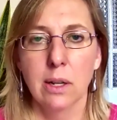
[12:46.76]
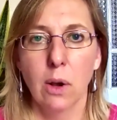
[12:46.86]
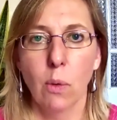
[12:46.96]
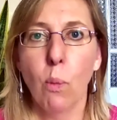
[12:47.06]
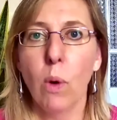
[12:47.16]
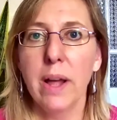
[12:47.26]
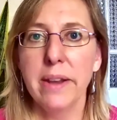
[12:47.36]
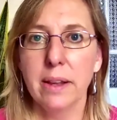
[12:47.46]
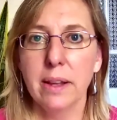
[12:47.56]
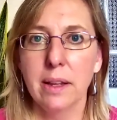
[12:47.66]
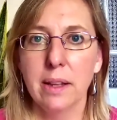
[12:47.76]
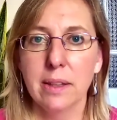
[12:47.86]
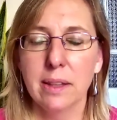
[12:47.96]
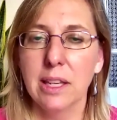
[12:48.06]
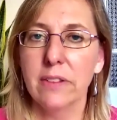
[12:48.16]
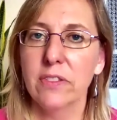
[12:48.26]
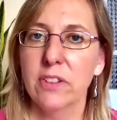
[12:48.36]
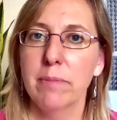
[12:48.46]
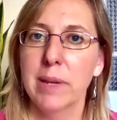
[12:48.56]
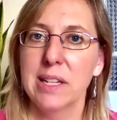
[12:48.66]
what the gift of
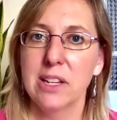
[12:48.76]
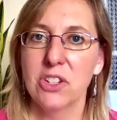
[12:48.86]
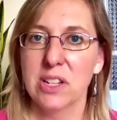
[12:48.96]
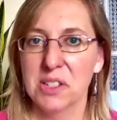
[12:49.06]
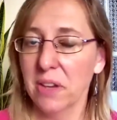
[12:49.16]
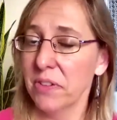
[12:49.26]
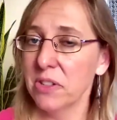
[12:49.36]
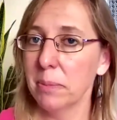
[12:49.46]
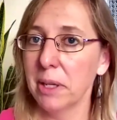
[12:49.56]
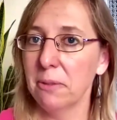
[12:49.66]
meditation has given to me.